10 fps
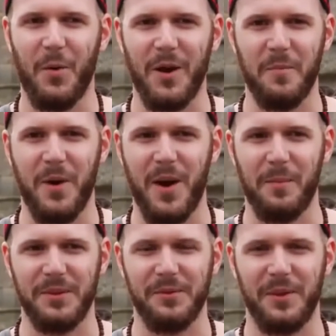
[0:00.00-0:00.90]
The whole kind
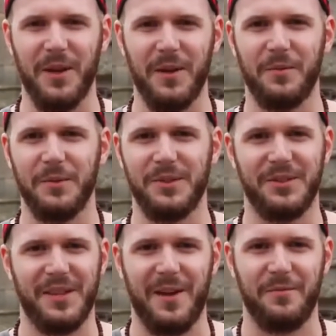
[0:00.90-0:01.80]
of purpose of life
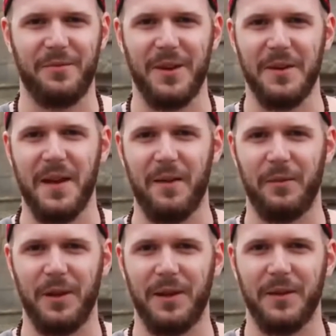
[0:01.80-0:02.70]
was just to have
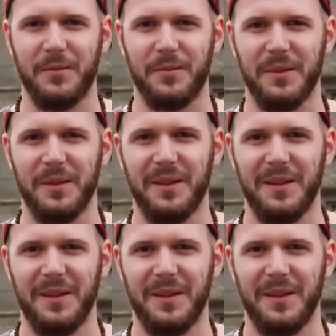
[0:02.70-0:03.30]
fun, have a laugh.